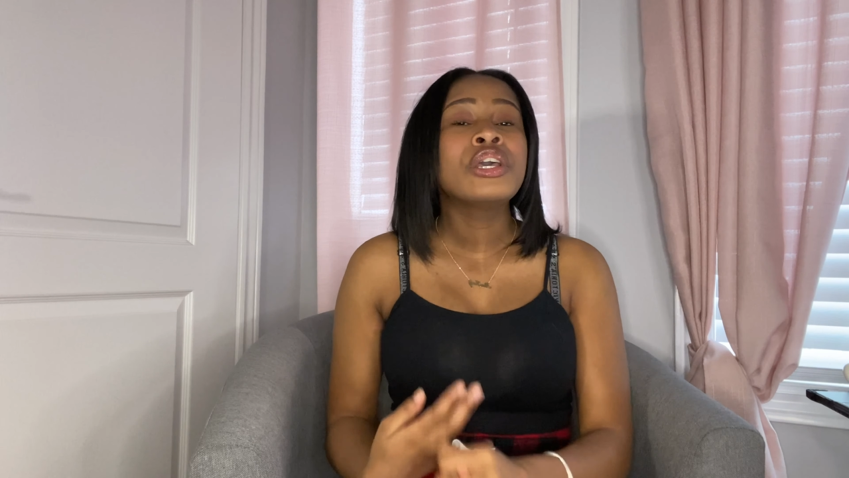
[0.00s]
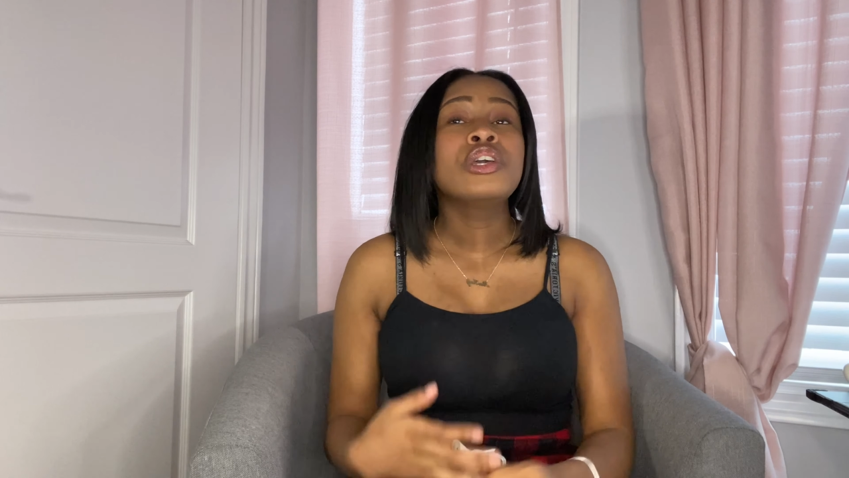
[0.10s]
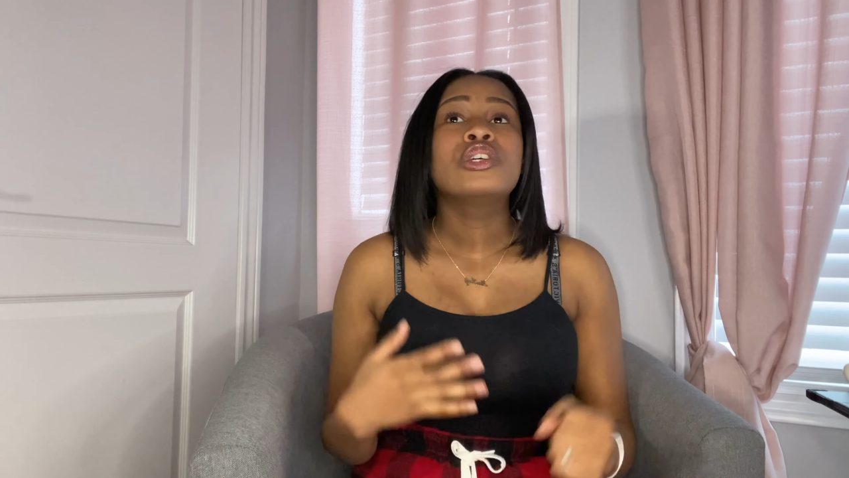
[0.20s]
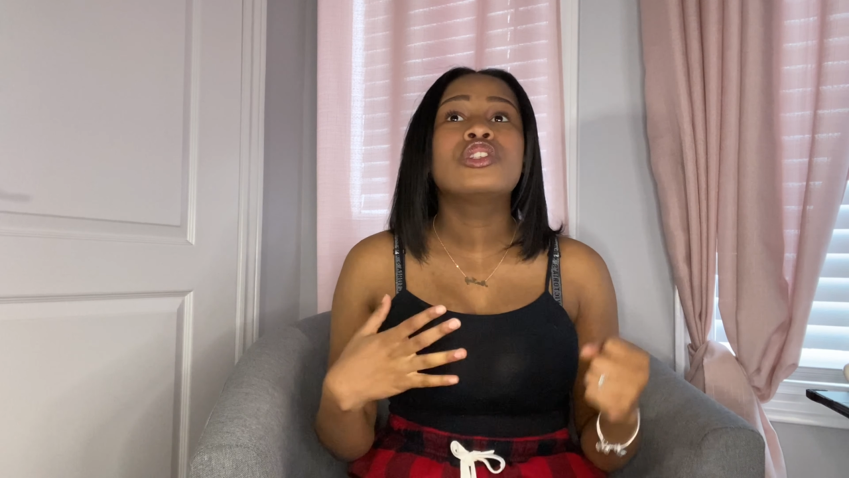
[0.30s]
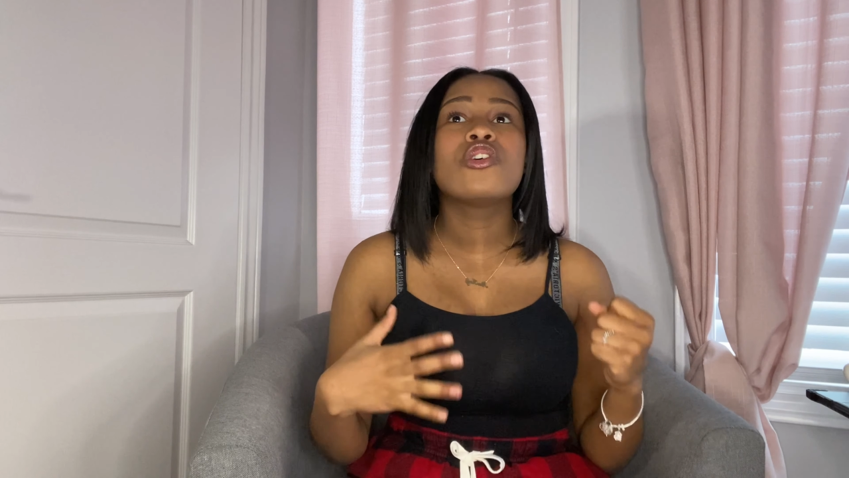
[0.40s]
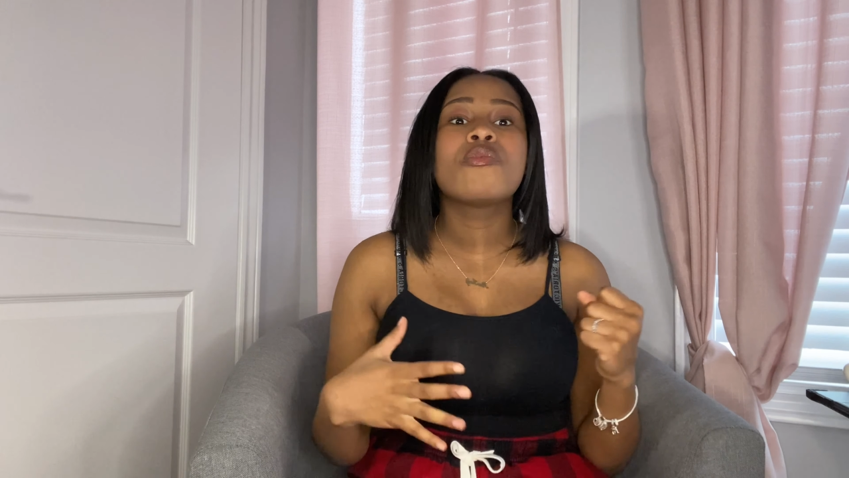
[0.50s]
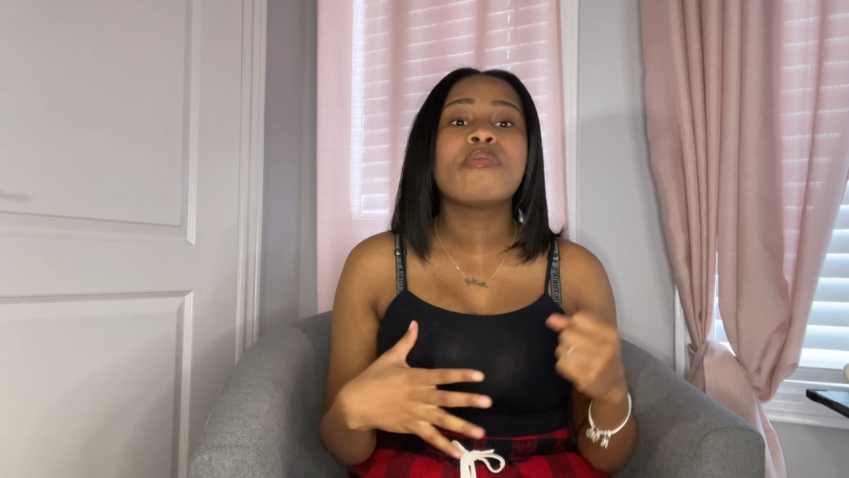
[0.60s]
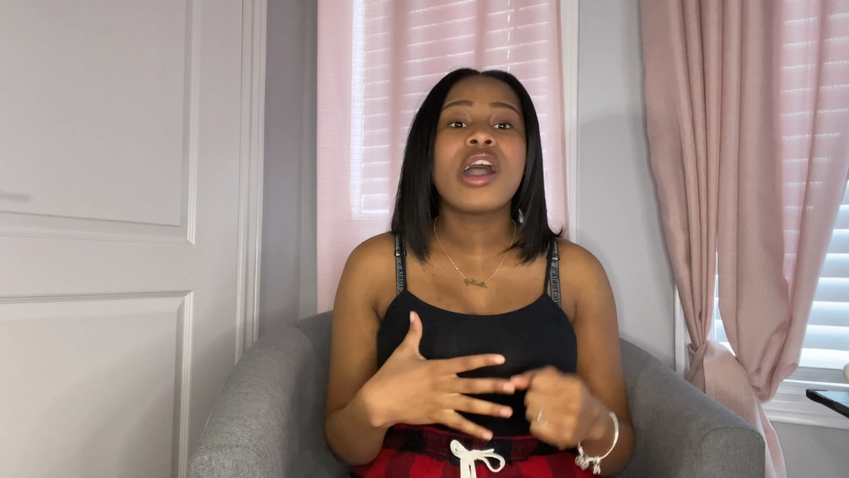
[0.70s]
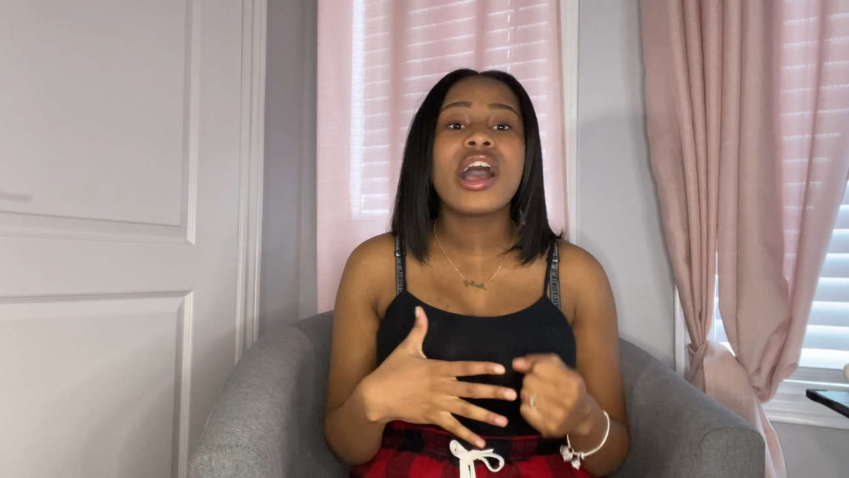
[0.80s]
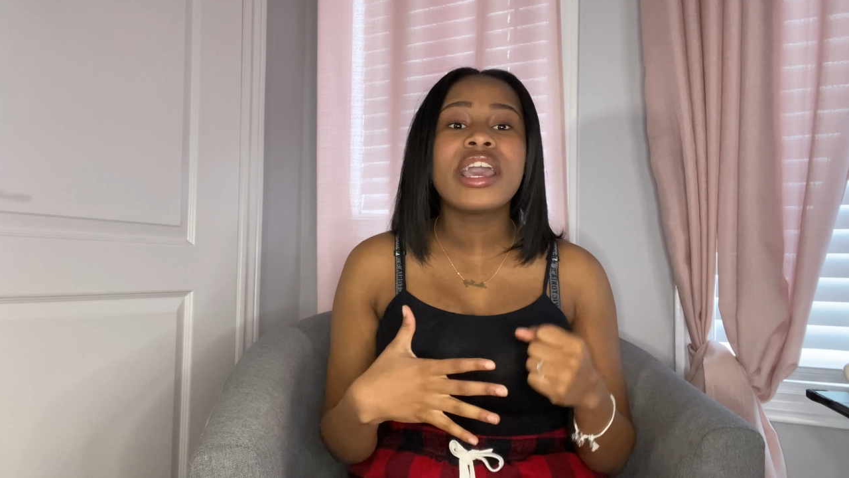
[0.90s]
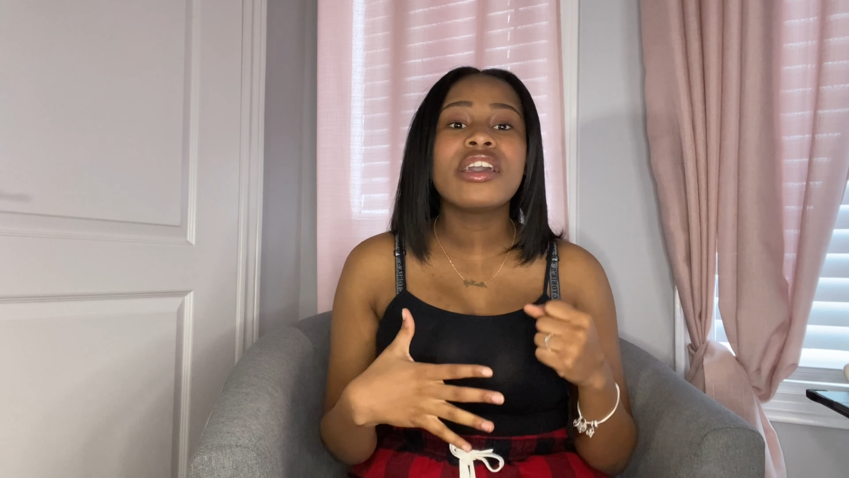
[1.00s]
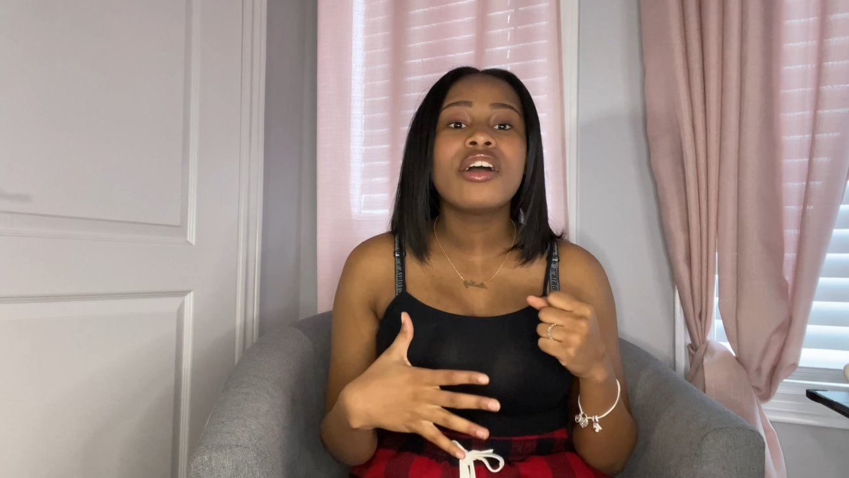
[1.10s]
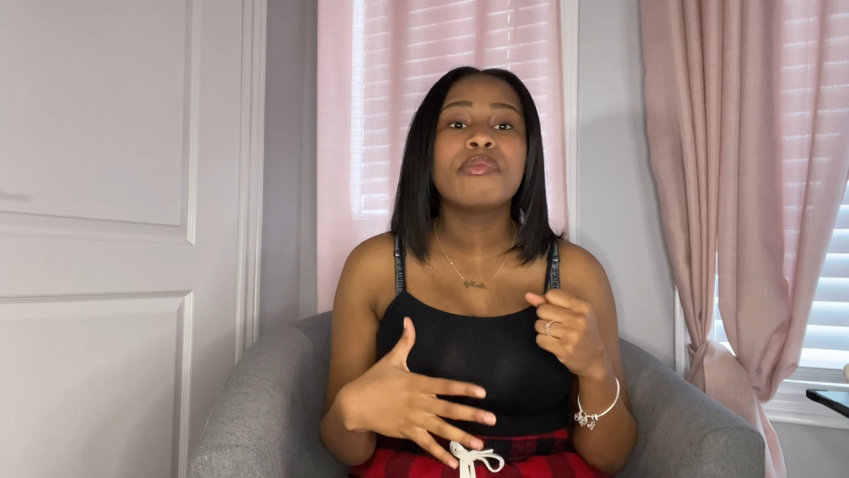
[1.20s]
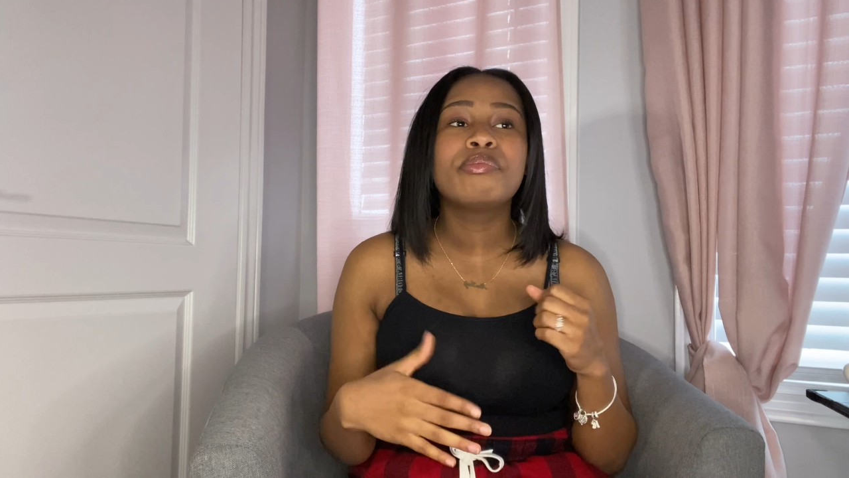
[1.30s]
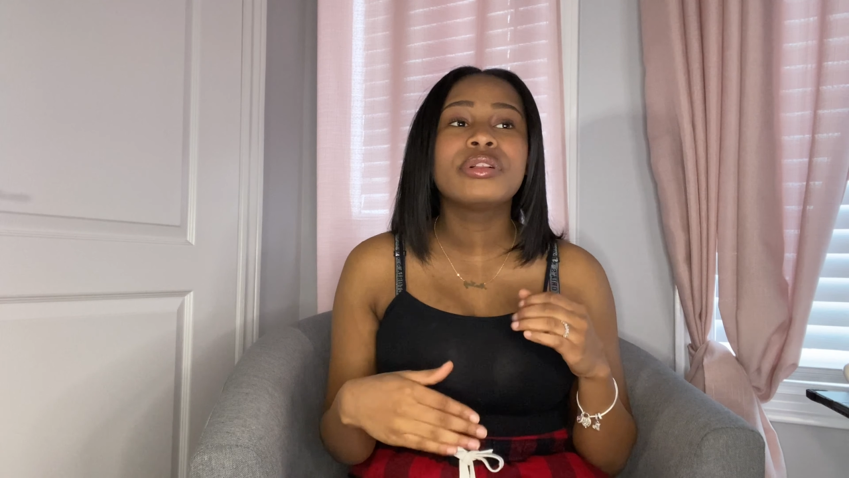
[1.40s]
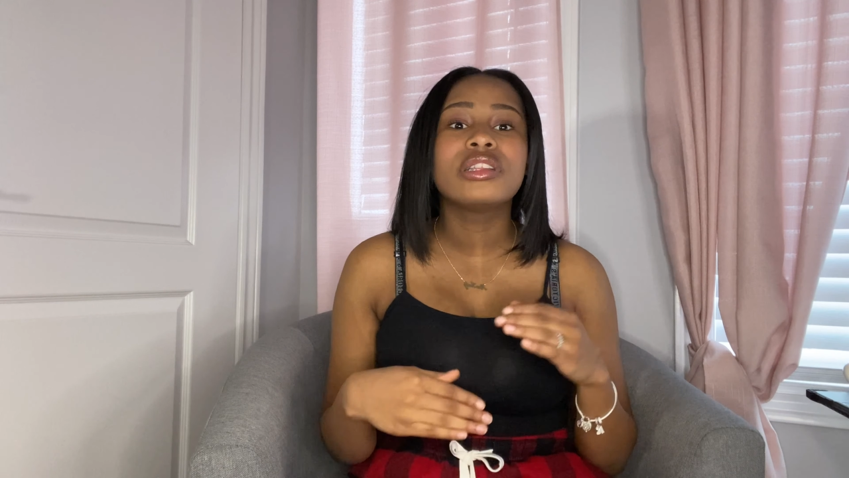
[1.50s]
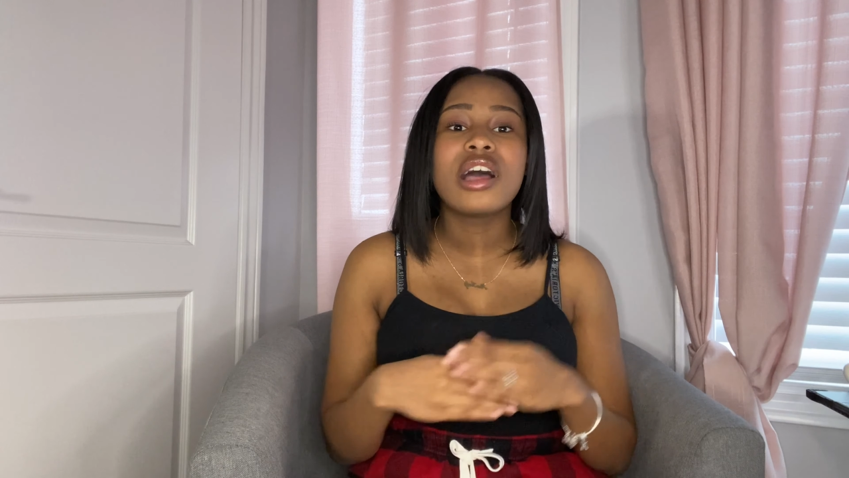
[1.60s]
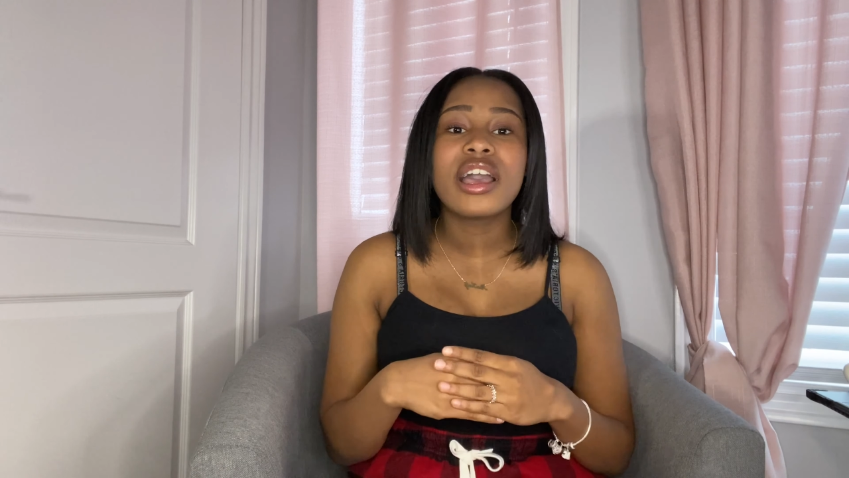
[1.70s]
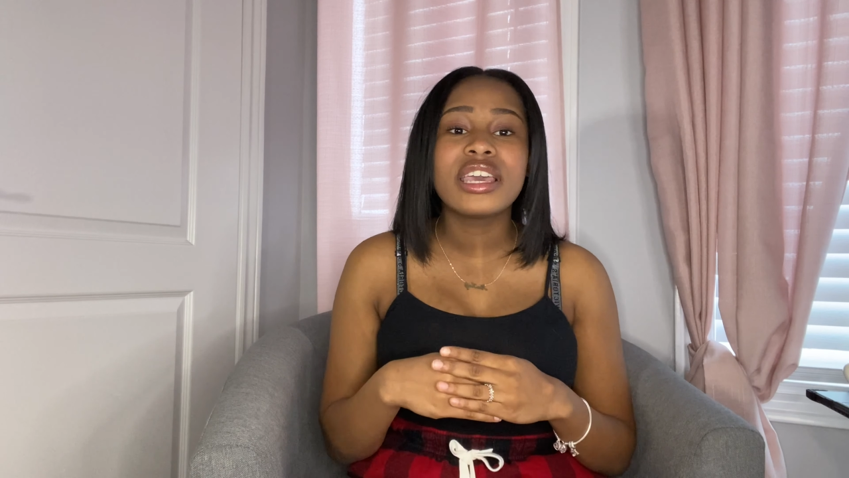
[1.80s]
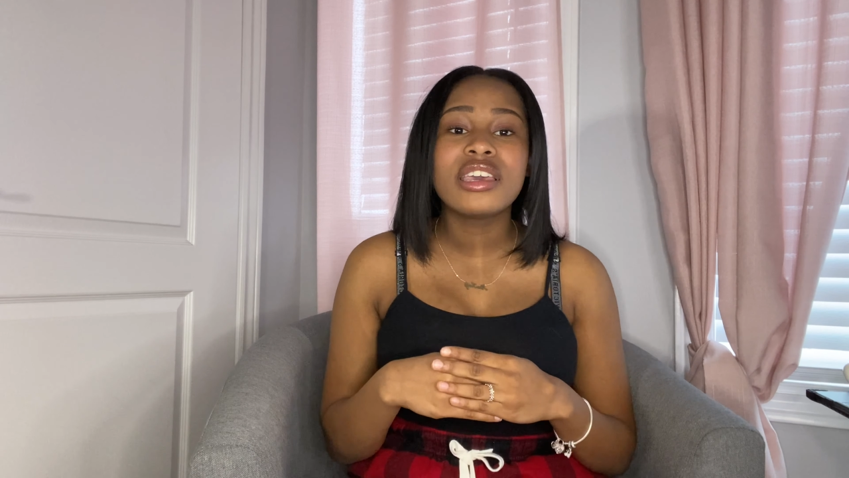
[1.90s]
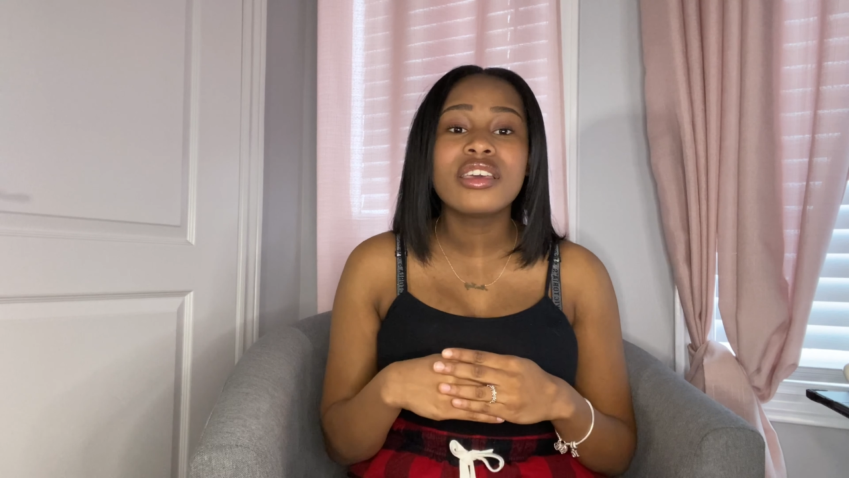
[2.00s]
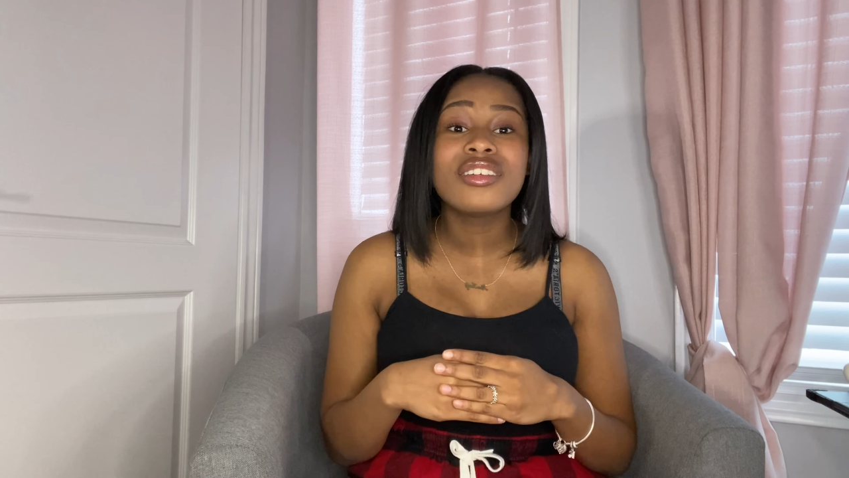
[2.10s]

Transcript: So my applying,